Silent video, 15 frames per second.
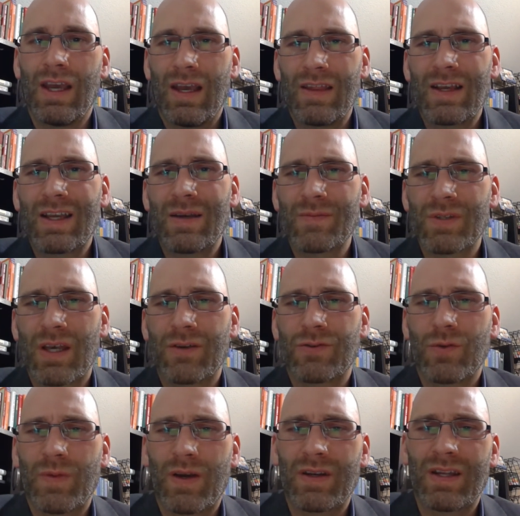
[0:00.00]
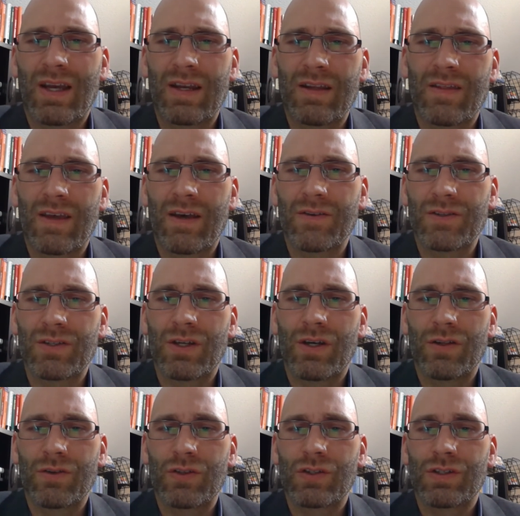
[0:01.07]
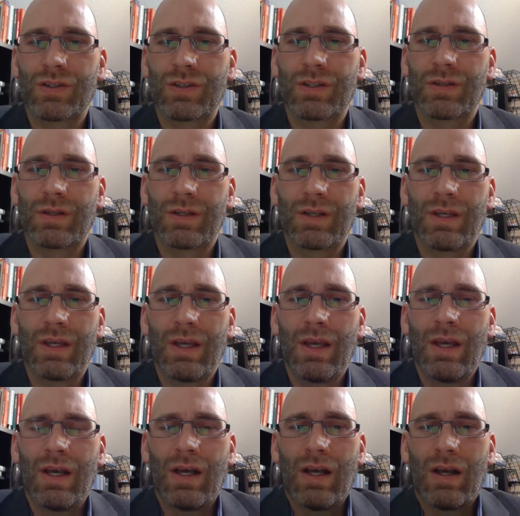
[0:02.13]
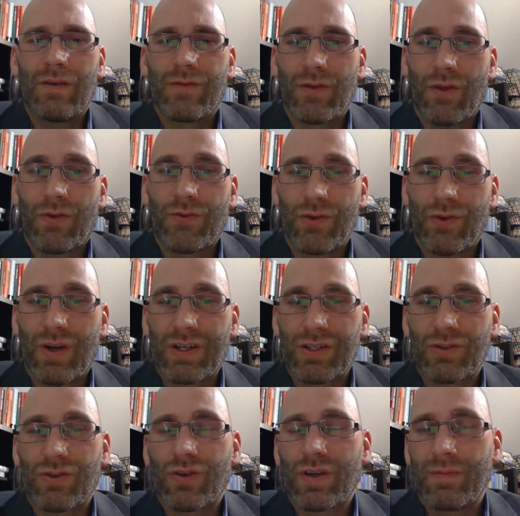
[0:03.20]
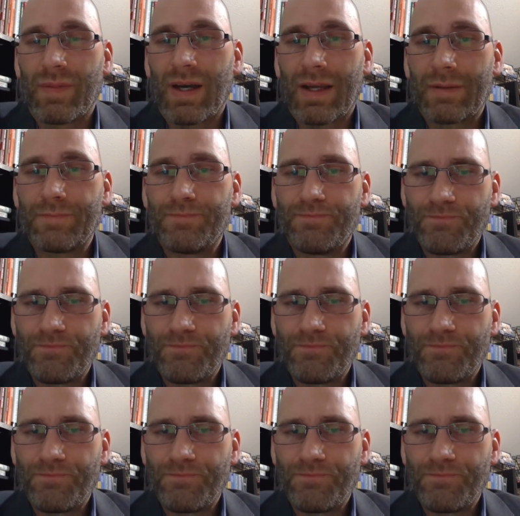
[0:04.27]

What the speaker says: and that comes out to about $90,000 for the 3 grandchildren combined.